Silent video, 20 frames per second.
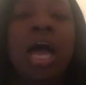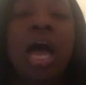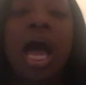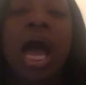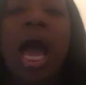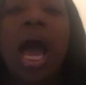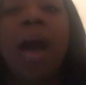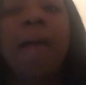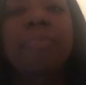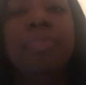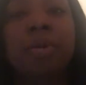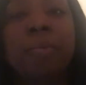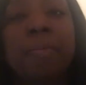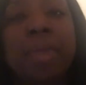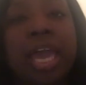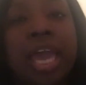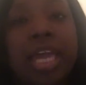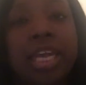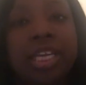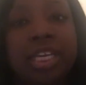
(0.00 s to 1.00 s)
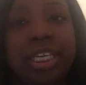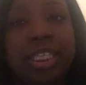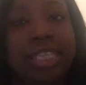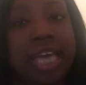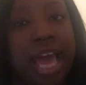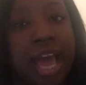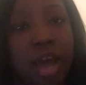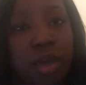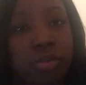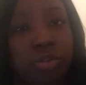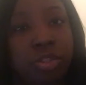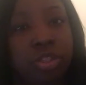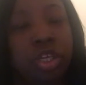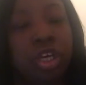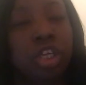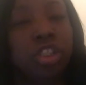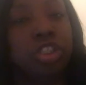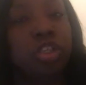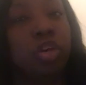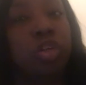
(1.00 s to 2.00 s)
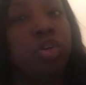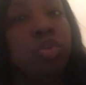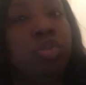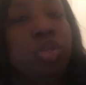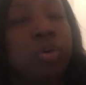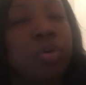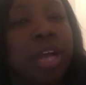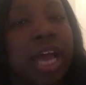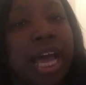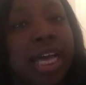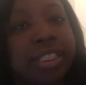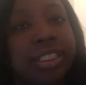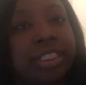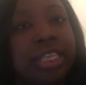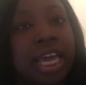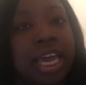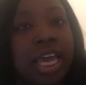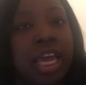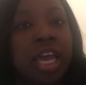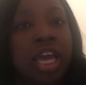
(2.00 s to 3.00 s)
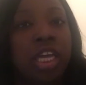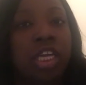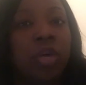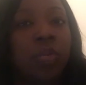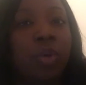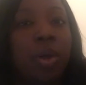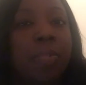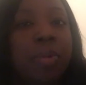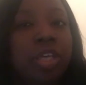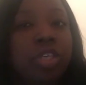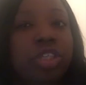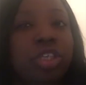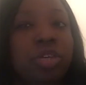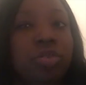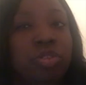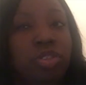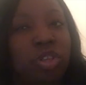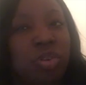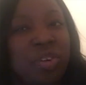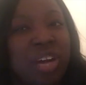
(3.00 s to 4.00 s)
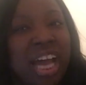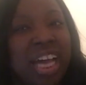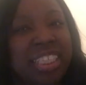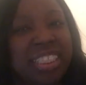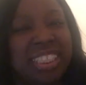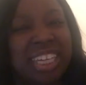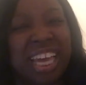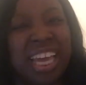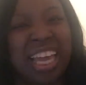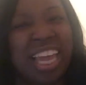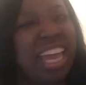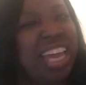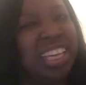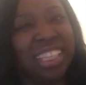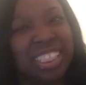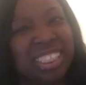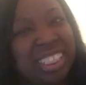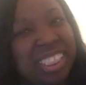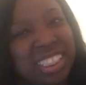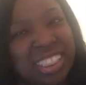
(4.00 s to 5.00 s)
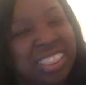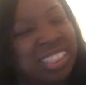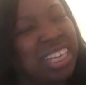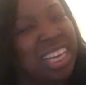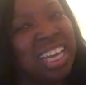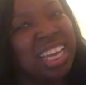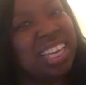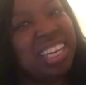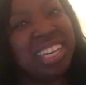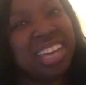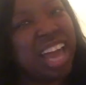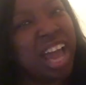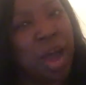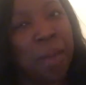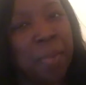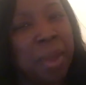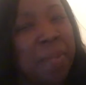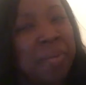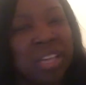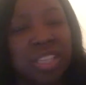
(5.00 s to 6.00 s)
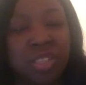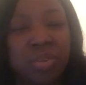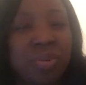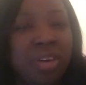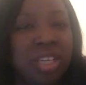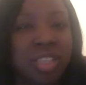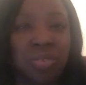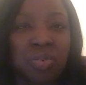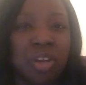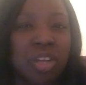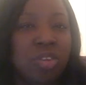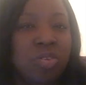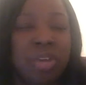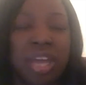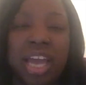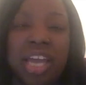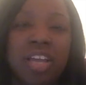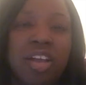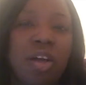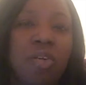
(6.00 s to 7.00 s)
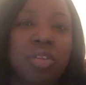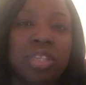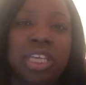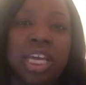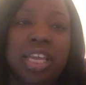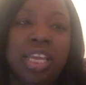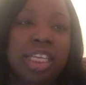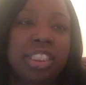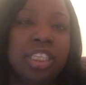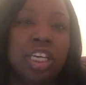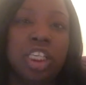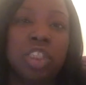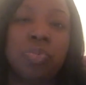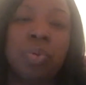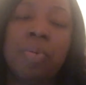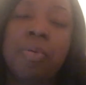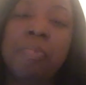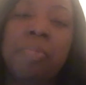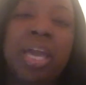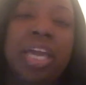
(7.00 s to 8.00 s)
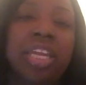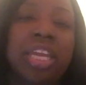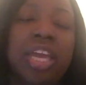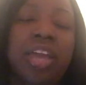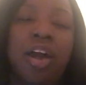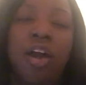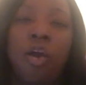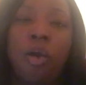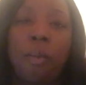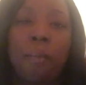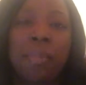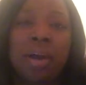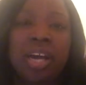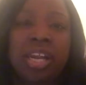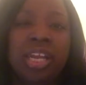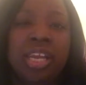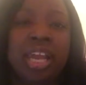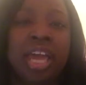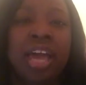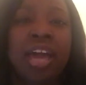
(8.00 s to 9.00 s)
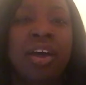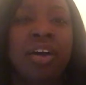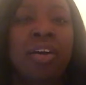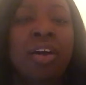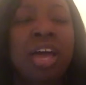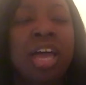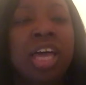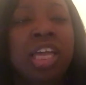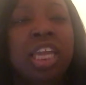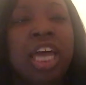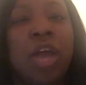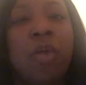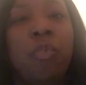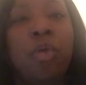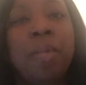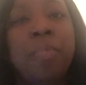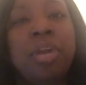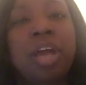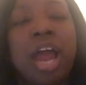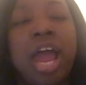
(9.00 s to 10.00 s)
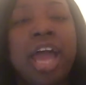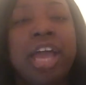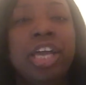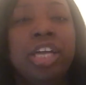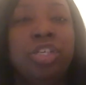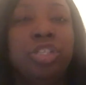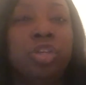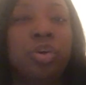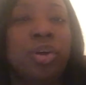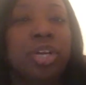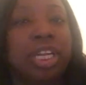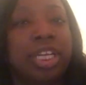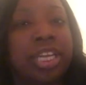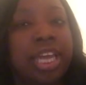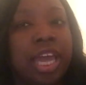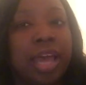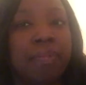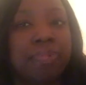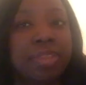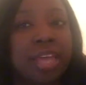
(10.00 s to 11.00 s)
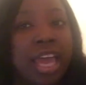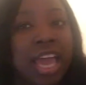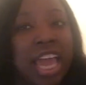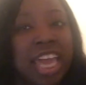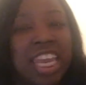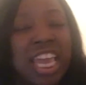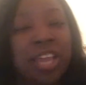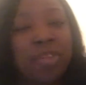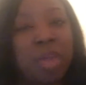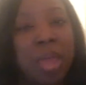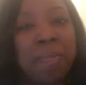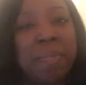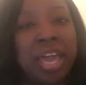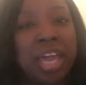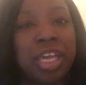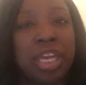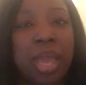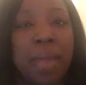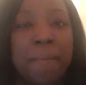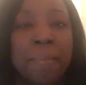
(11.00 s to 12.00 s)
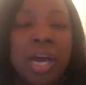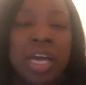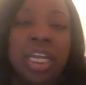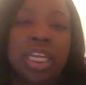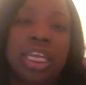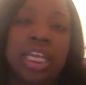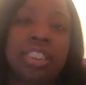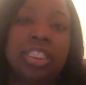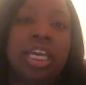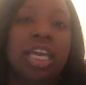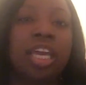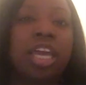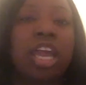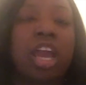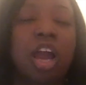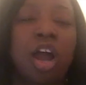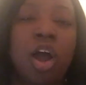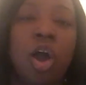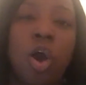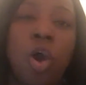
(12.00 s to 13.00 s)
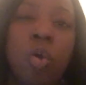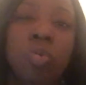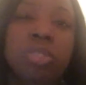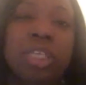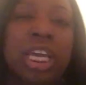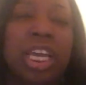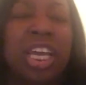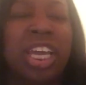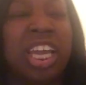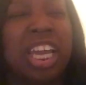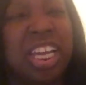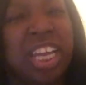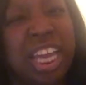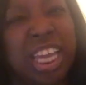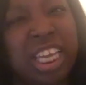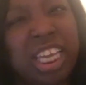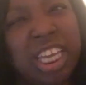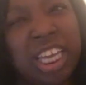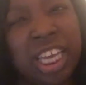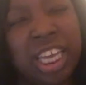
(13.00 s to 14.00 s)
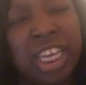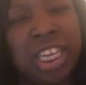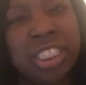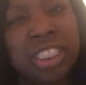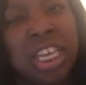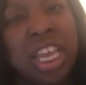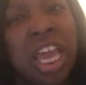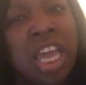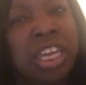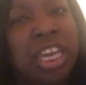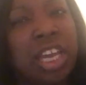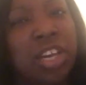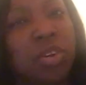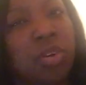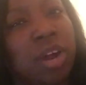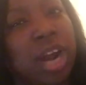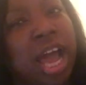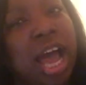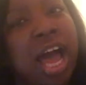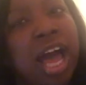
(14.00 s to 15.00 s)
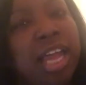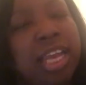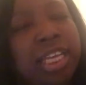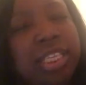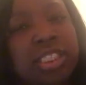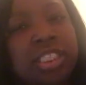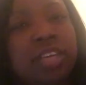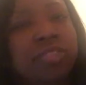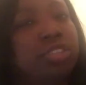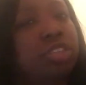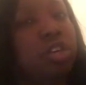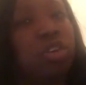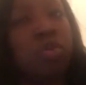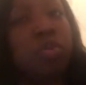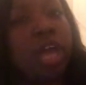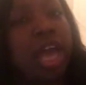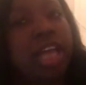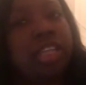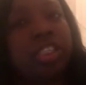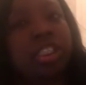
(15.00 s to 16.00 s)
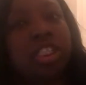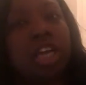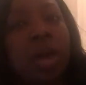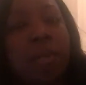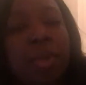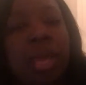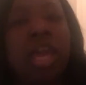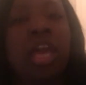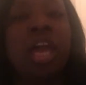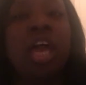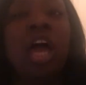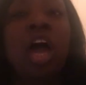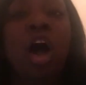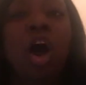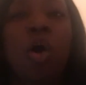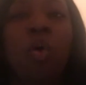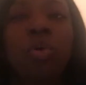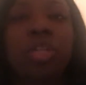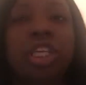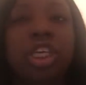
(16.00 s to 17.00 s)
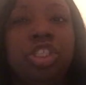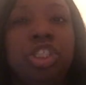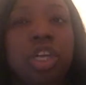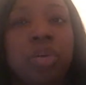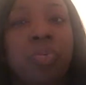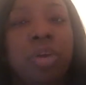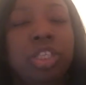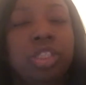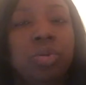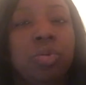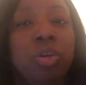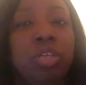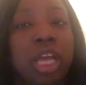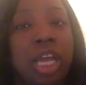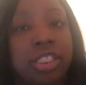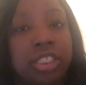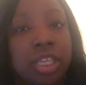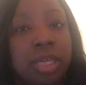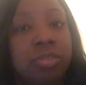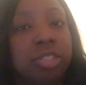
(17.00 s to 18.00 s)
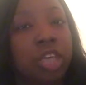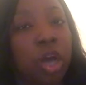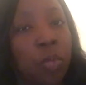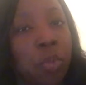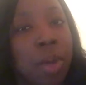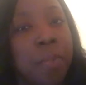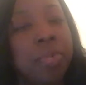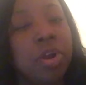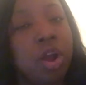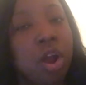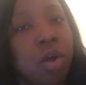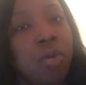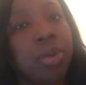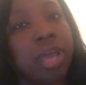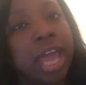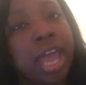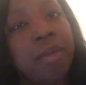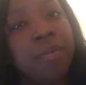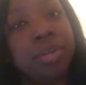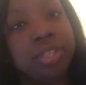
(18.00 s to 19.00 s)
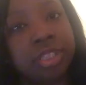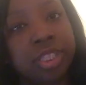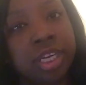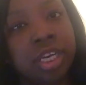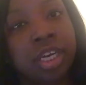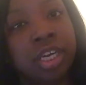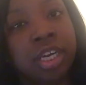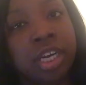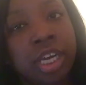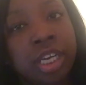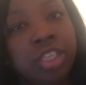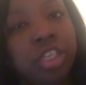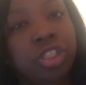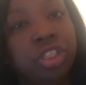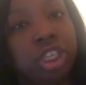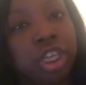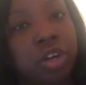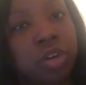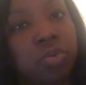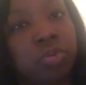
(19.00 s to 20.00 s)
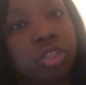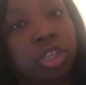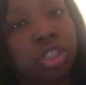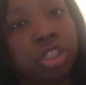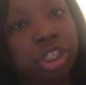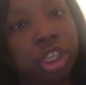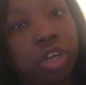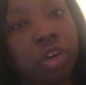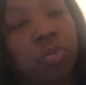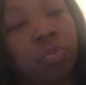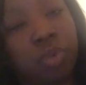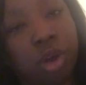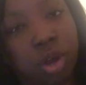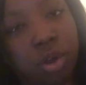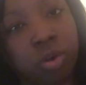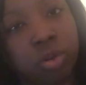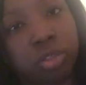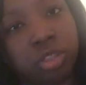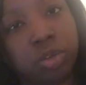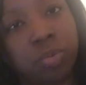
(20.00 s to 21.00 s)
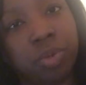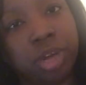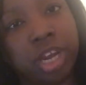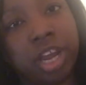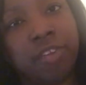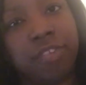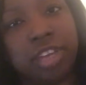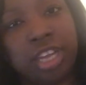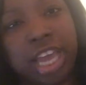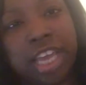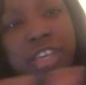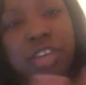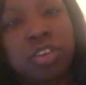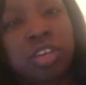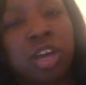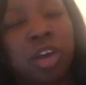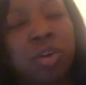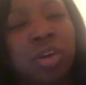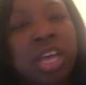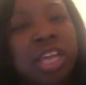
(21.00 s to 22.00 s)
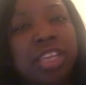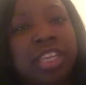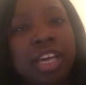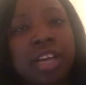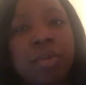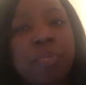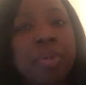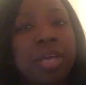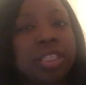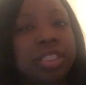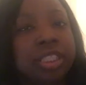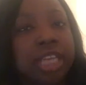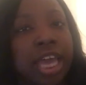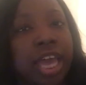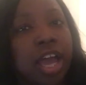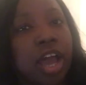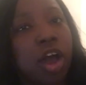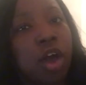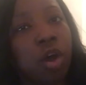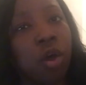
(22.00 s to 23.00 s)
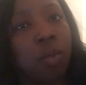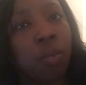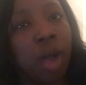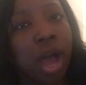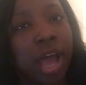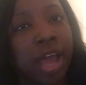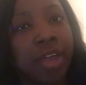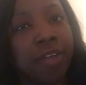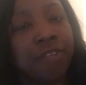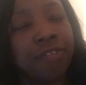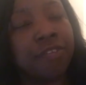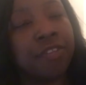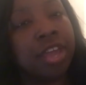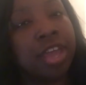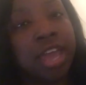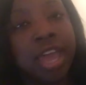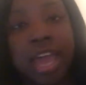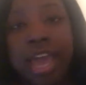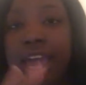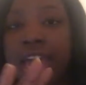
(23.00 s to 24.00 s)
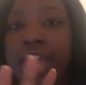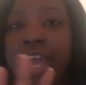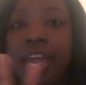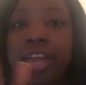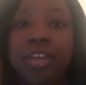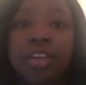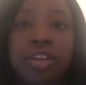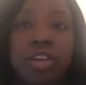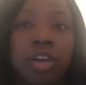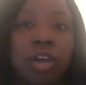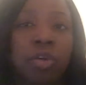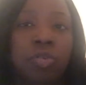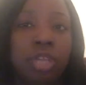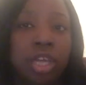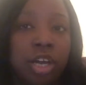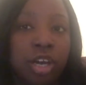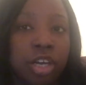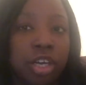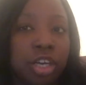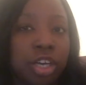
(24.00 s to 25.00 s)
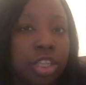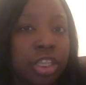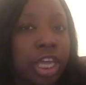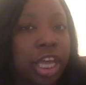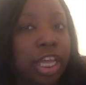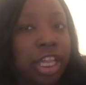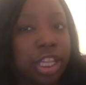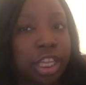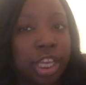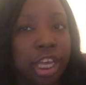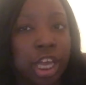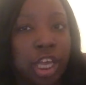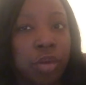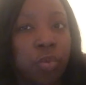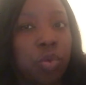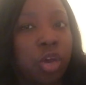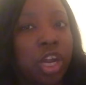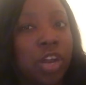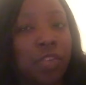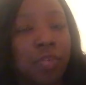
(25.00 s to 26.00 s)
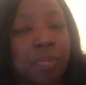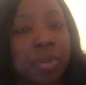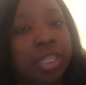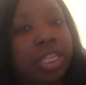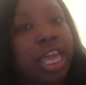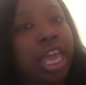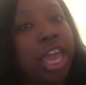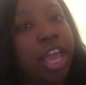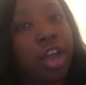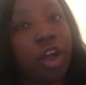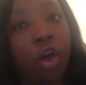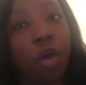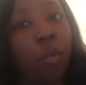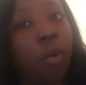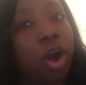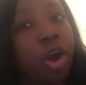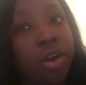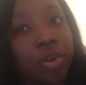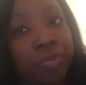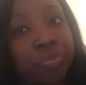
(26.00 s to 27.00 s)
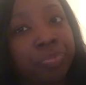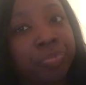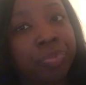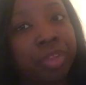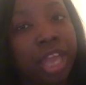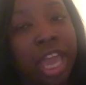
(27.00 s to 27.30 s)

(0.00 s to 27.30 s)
I'm the man of this house, so you do what I say. The women and children do what I say. And it's just, nah, baby. In 2020, you can't go with that, like I said, because women making their own money now. Like, women are out here doing the damn thing. They making their money. They taking care of home, taking care of their kids. They doing all that stuff. So you can't just come in, with these generational roles. Like, some women are okay with the gender roles or whatever. Like, they'll be a stay-at-home wife, and they'll cook, they clean or whatever, but they ain't gonna work.